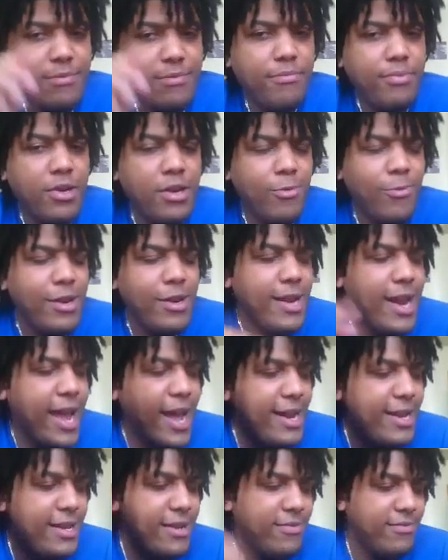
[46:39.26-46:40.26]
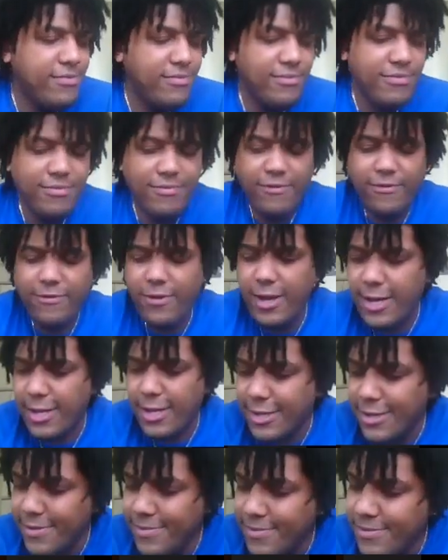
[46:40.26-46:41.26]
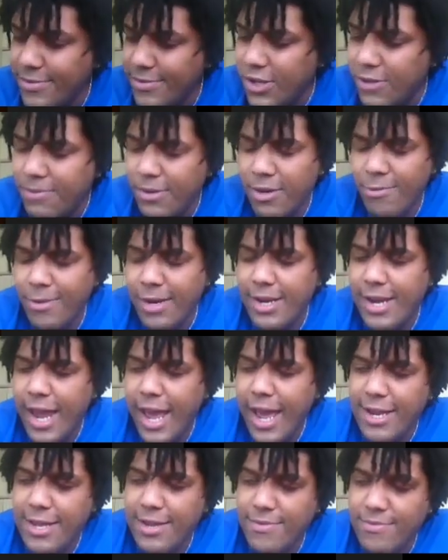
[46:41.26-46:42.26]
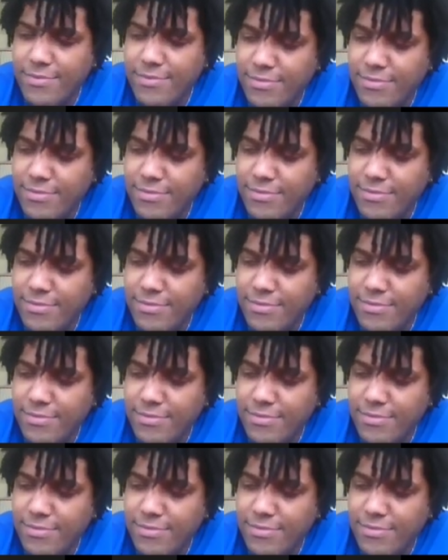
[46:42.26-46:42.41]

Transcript: Put her with Natty. Fuck. Just put her with Natty.